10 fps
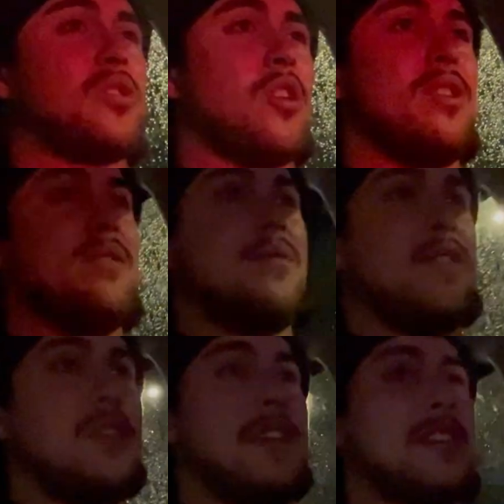aren't
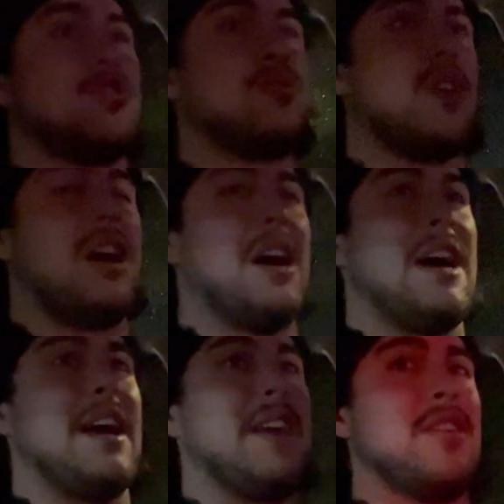feeling as
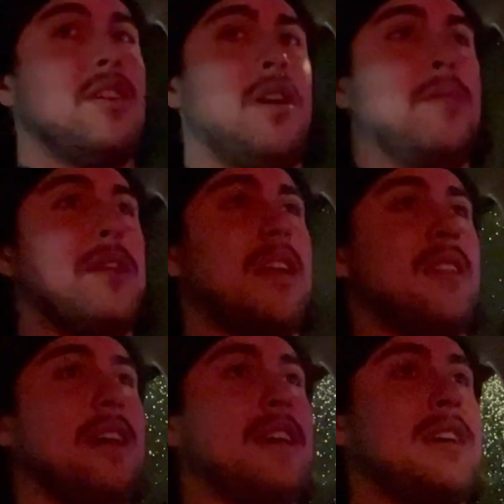dry, I'm not
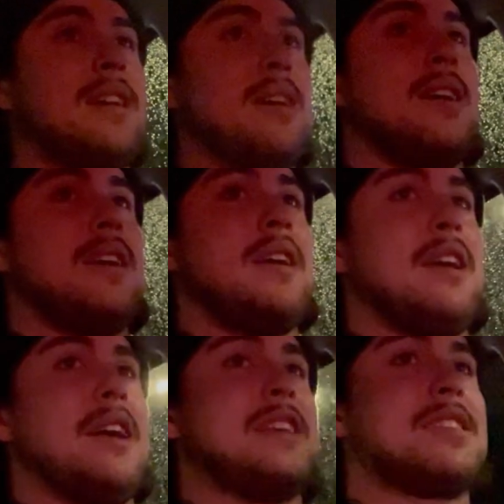like
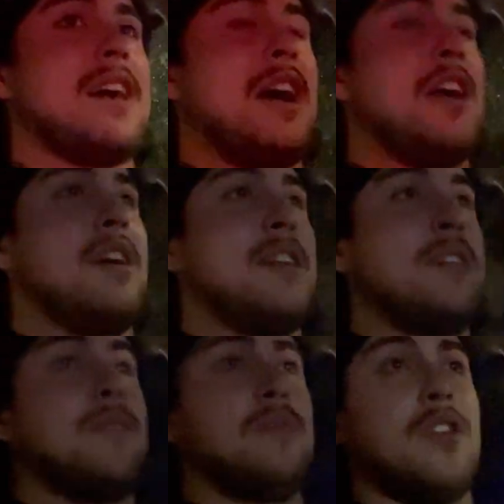as tired,
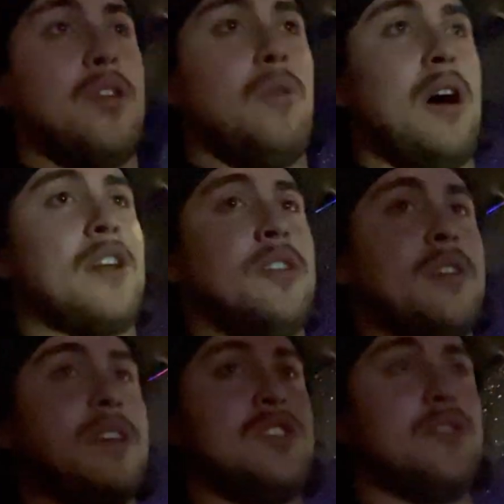and water
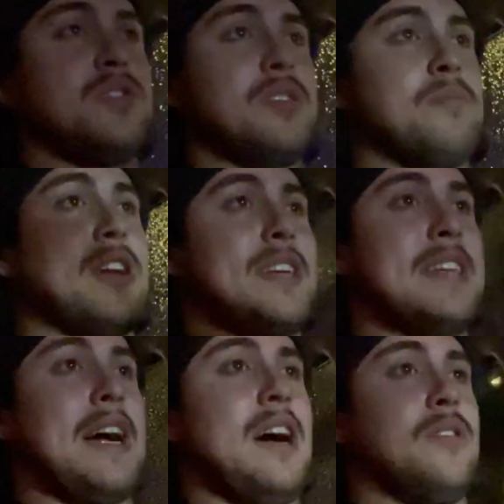is used to break
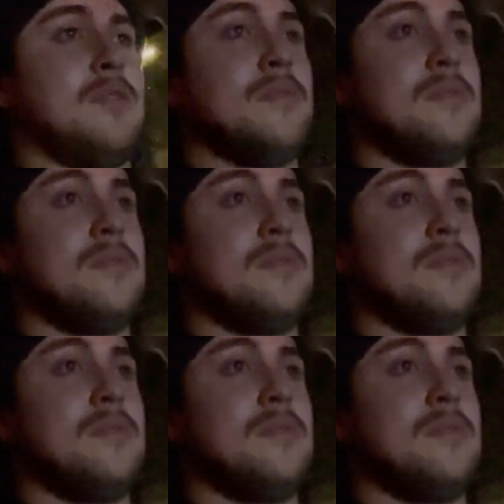down